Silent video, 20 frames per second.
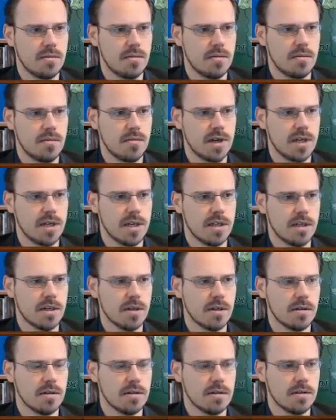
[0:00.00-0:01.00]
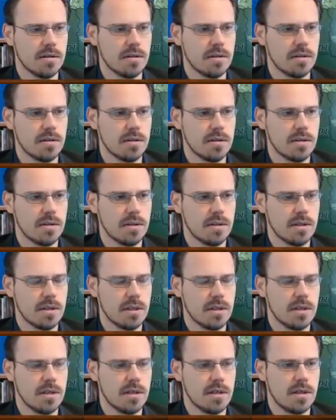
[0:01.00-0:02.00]
Pretty little
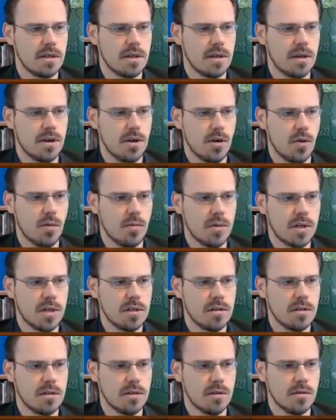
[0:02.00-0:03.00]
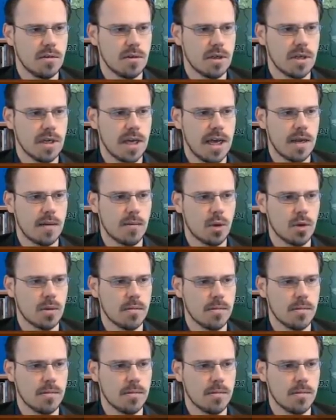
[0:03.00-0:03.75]
gnome. You look edible.